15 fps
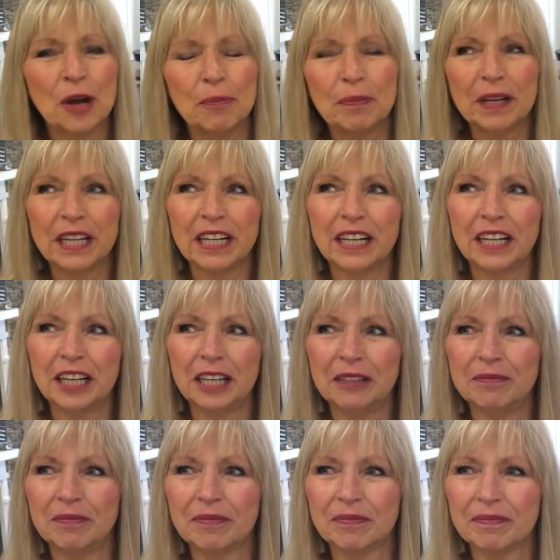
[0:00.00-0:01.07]
but
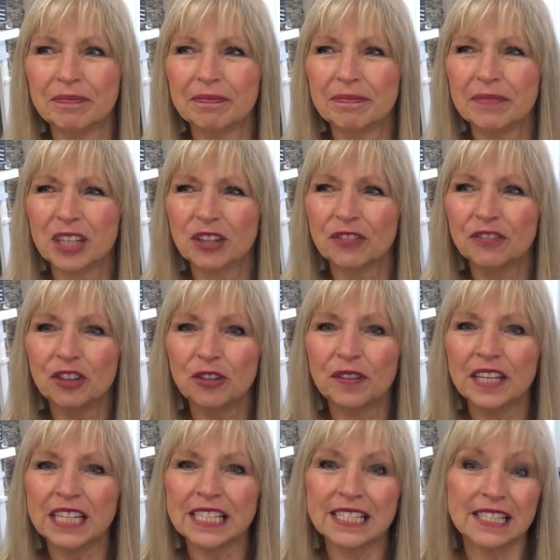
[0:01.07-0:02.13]
um, there are a few
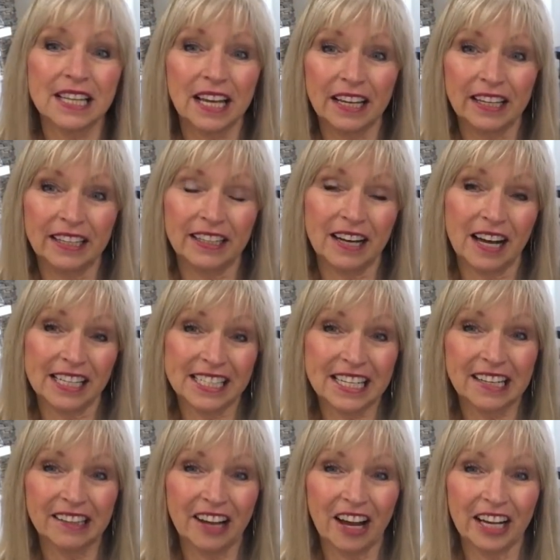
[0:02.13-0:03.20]
things that I
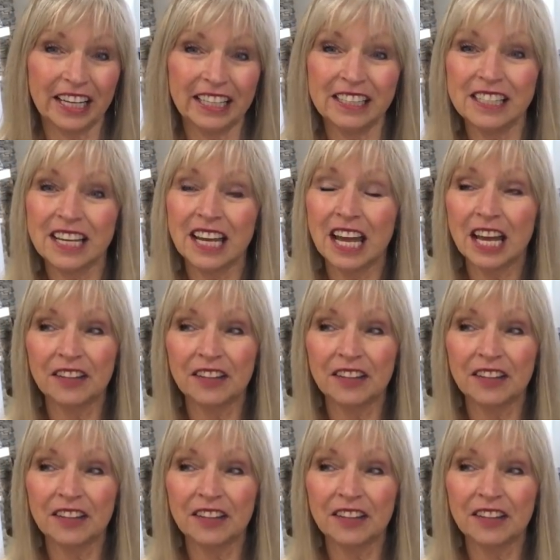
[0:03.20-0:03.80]
declined.